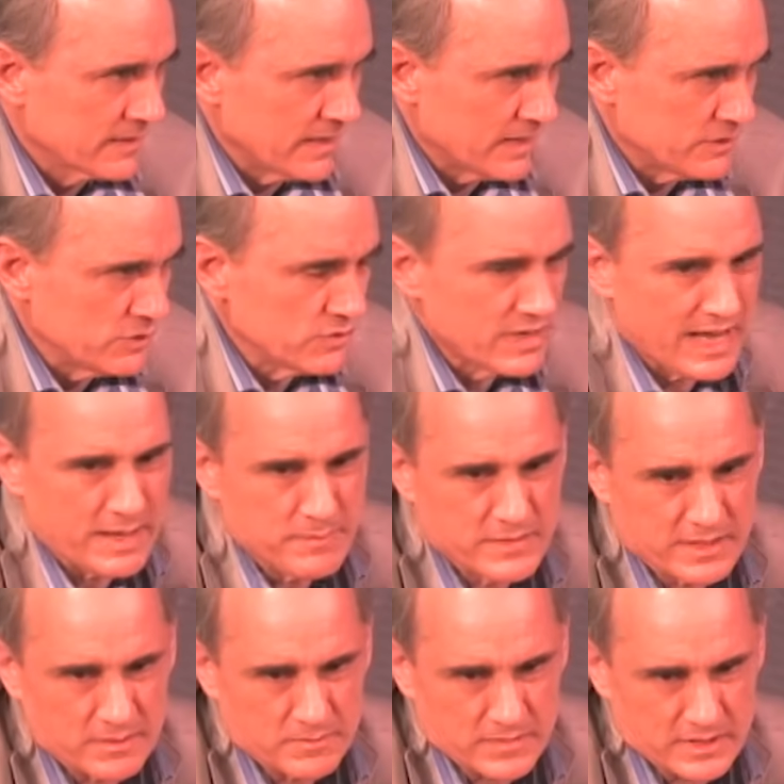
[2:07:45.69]
and you
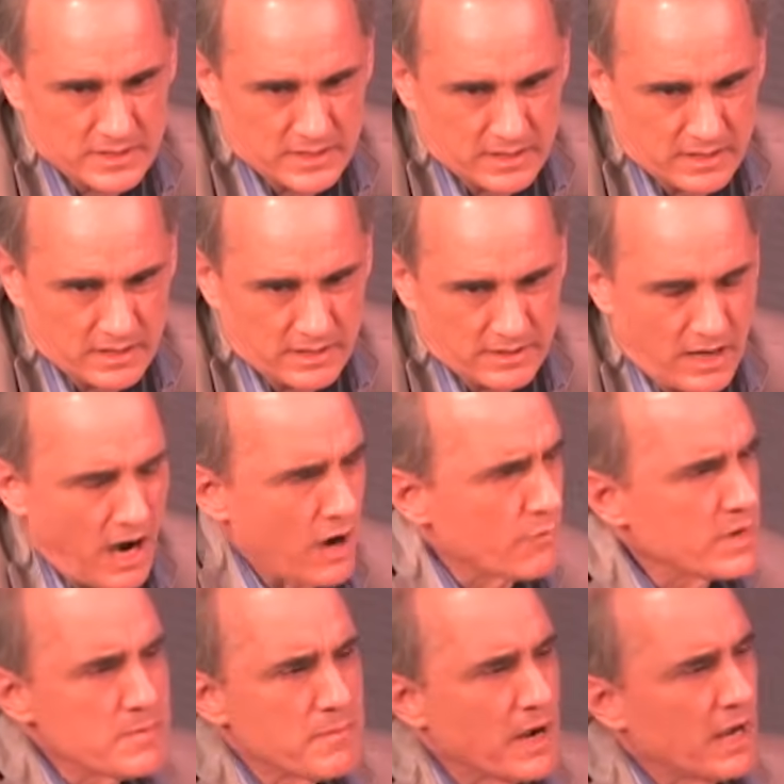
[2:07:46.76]
name them, the
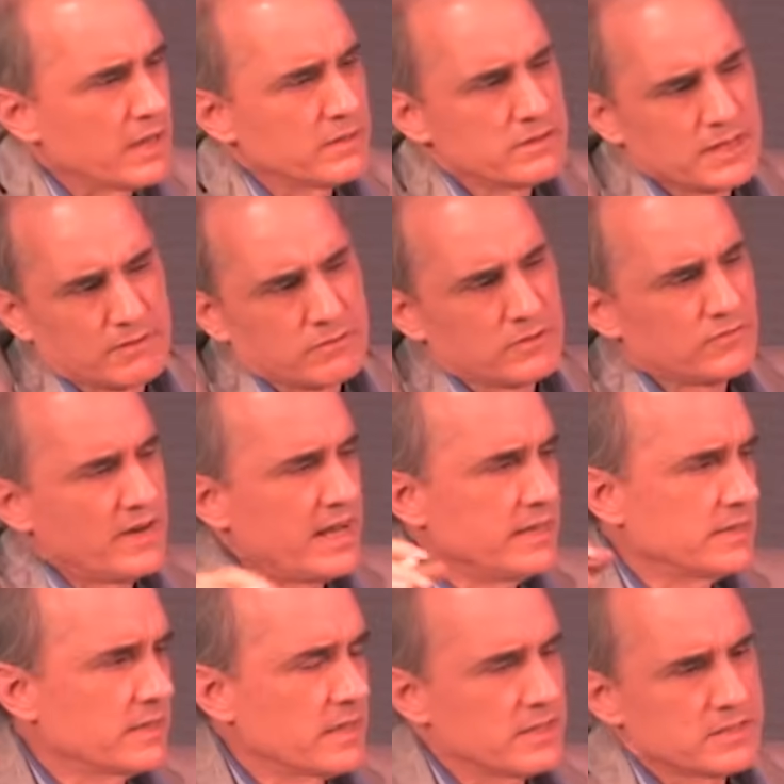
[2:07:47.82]
Ahriman devil
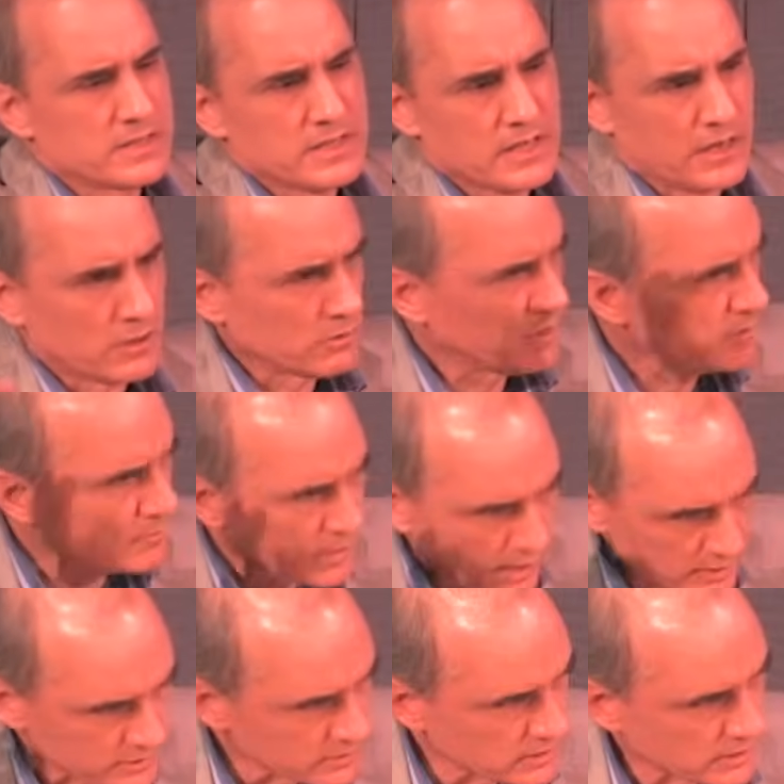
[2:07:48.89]
fighting against the Ahura
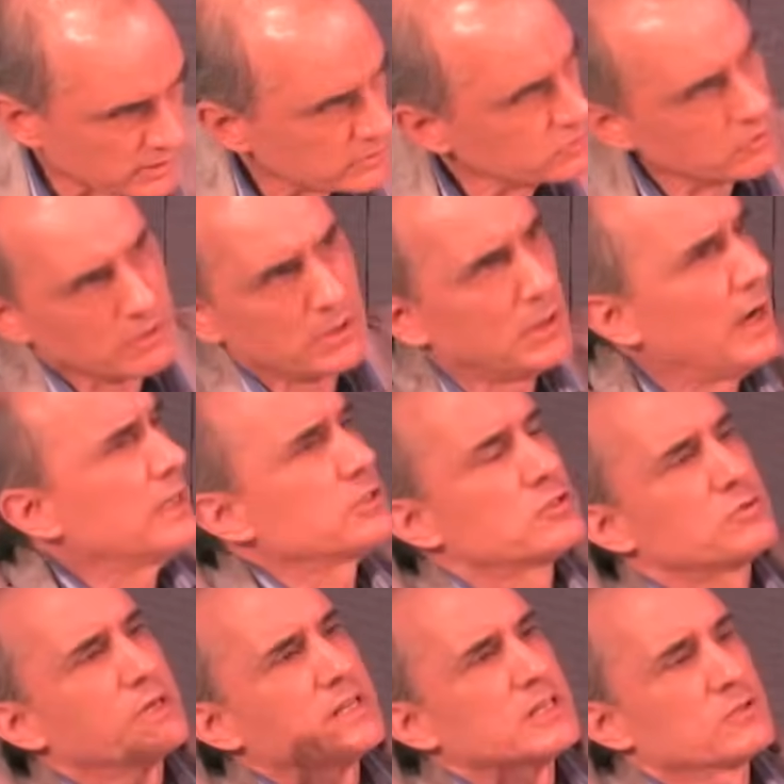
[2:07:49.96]
Mazda
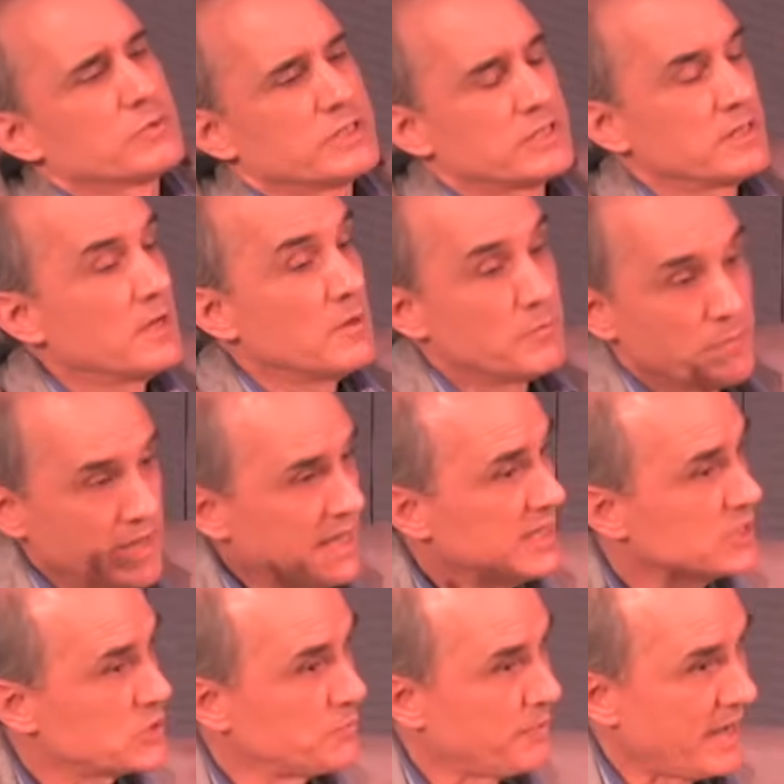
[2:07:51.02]
Zoroastrians, which
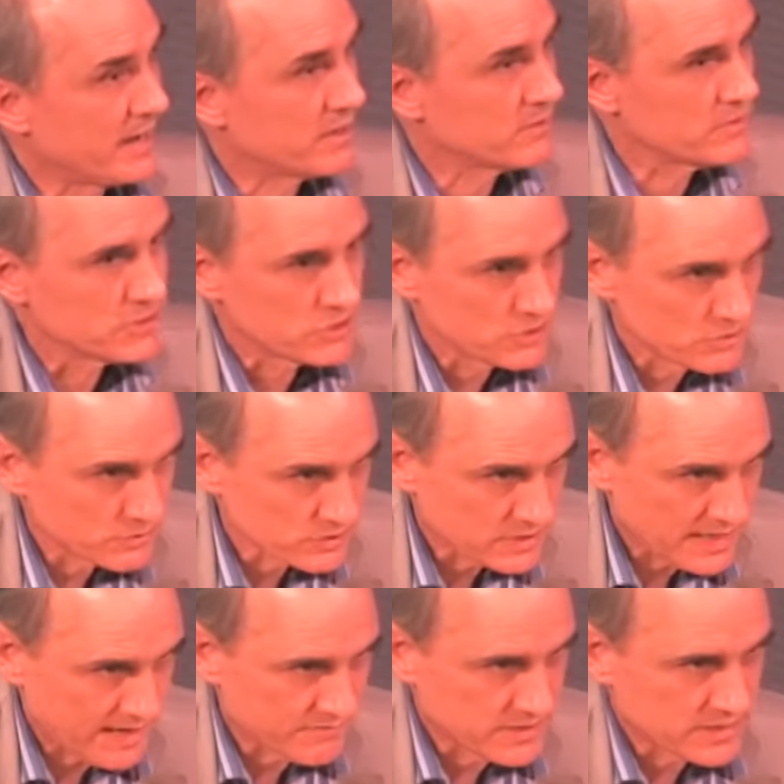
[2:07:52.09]
inspired the Jews
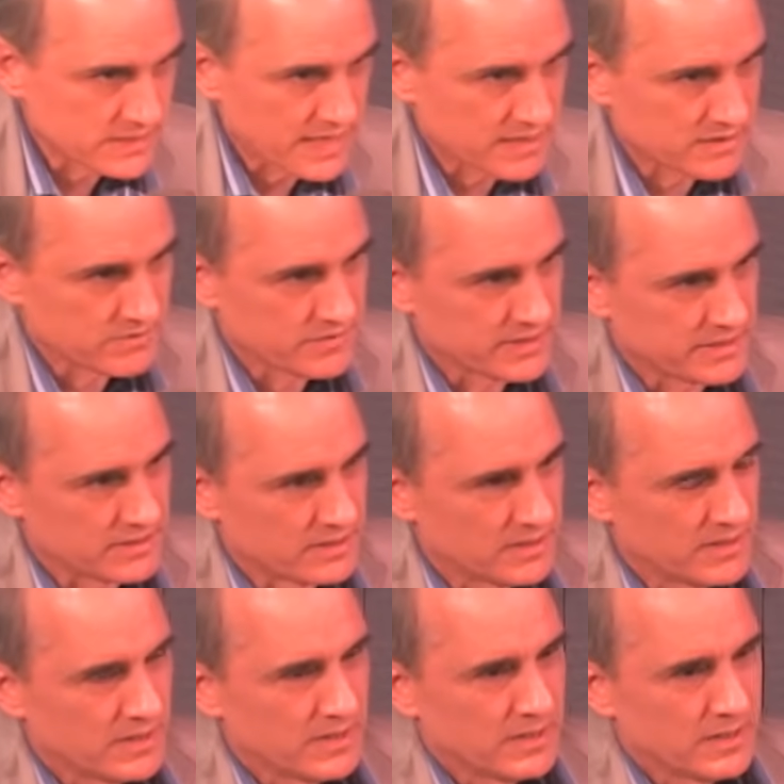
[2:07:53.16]
to have the savior
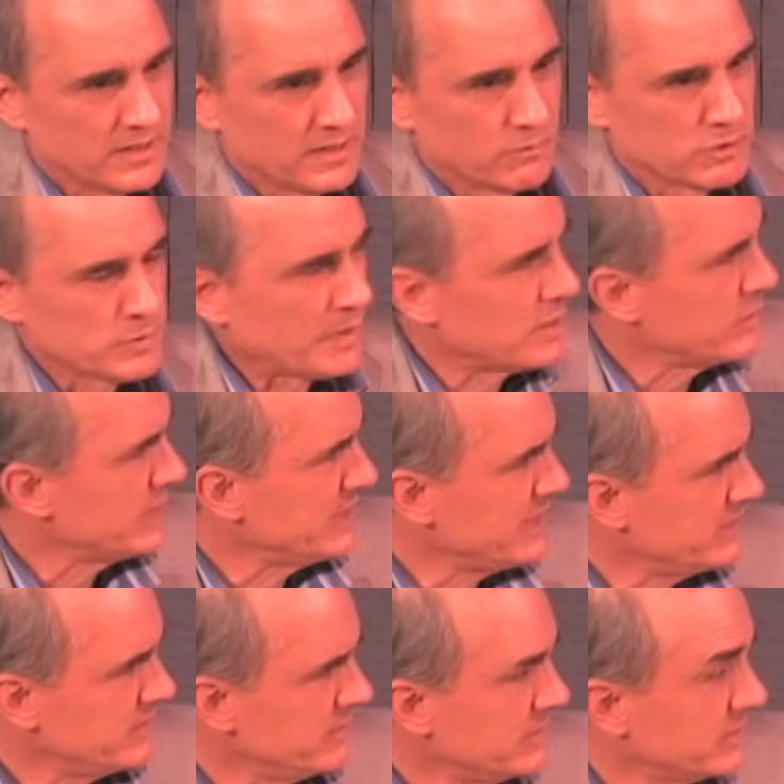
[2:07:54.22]
figure. Which, by the
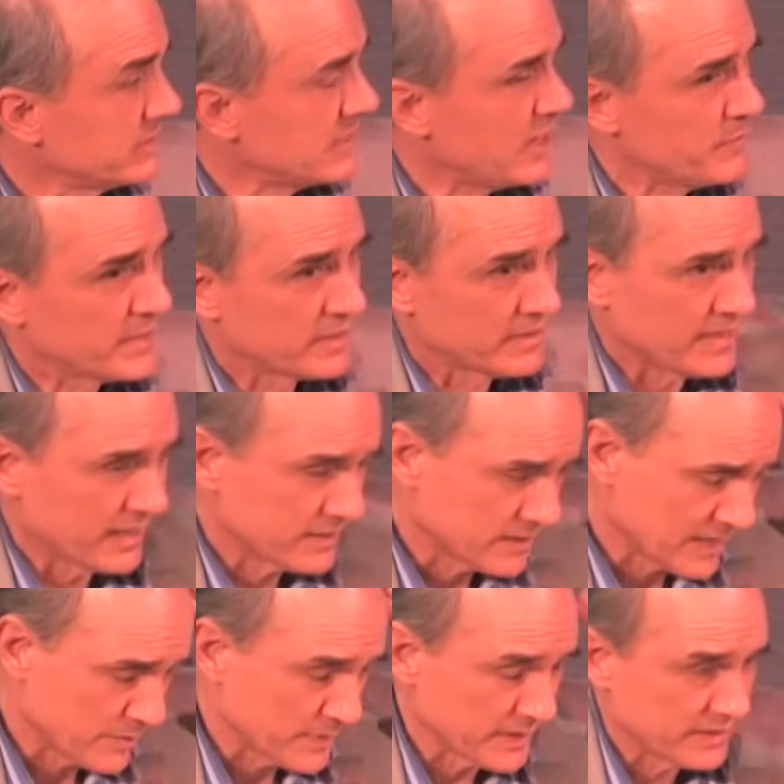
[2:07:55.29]
way, he didn't comment on that
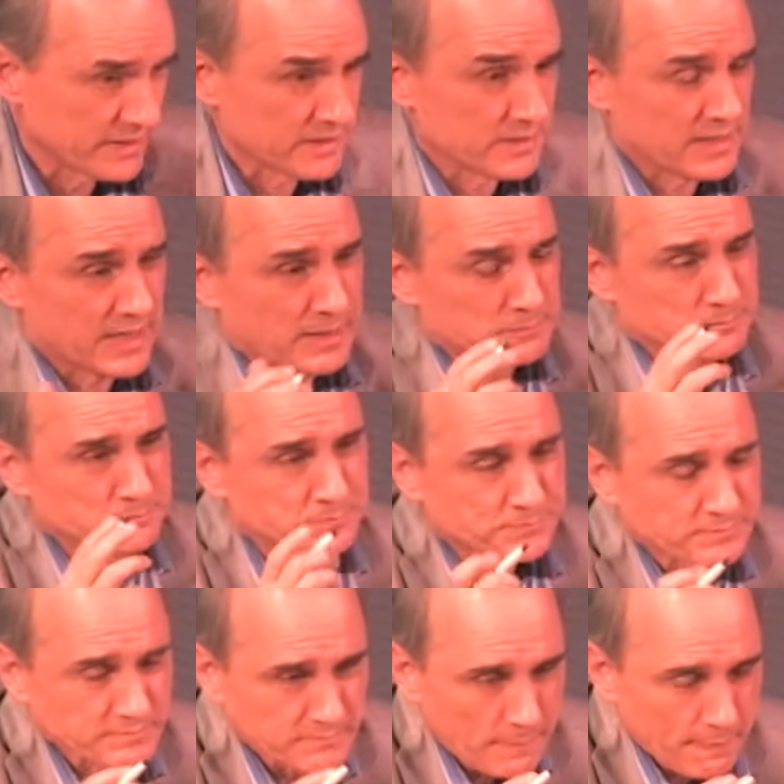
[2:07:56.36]
tonight, but in, um,